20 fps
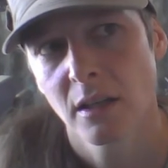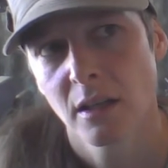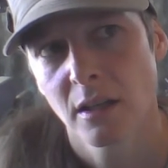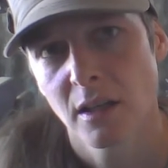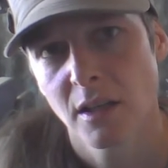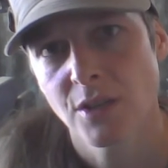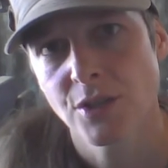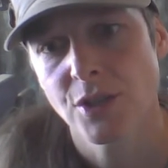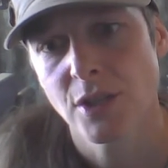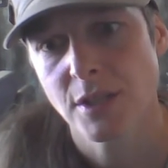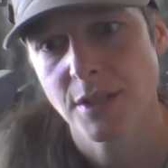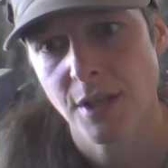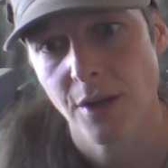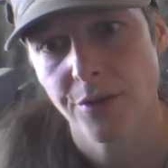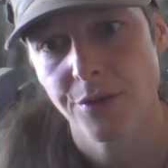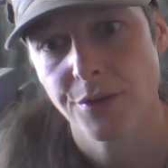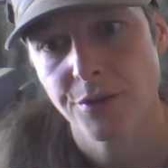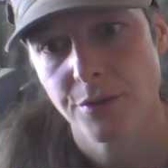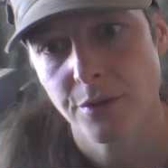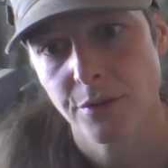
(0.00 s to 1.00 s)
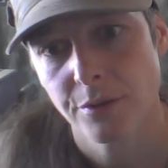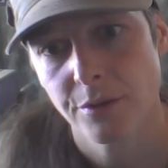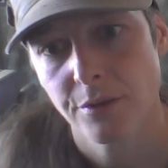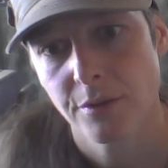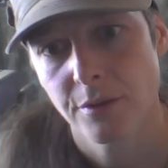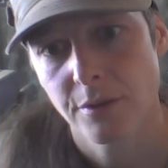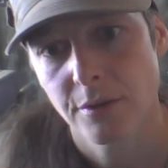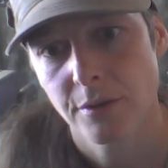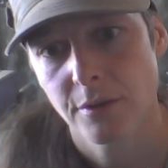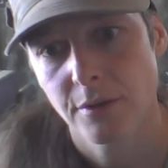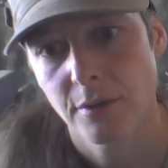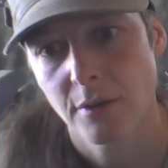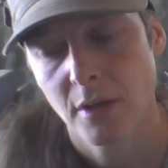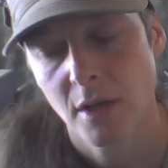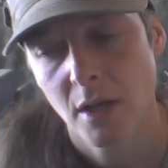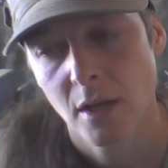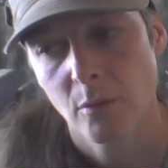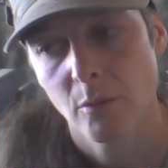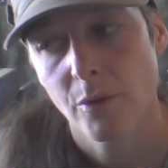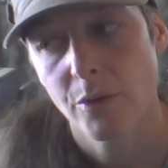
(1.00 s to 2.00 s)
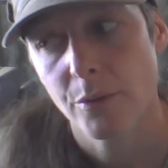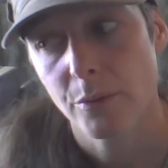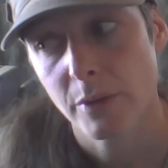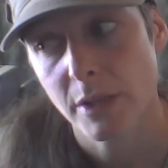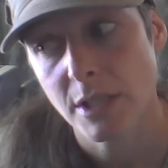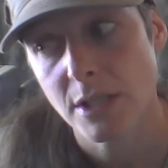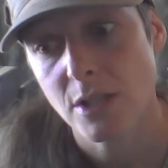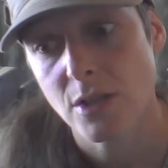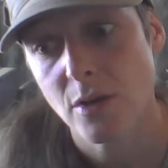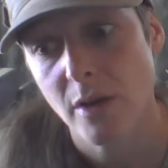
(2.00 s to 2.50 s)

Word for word: Yeah, and just tell the truth. Well, the reason yeah.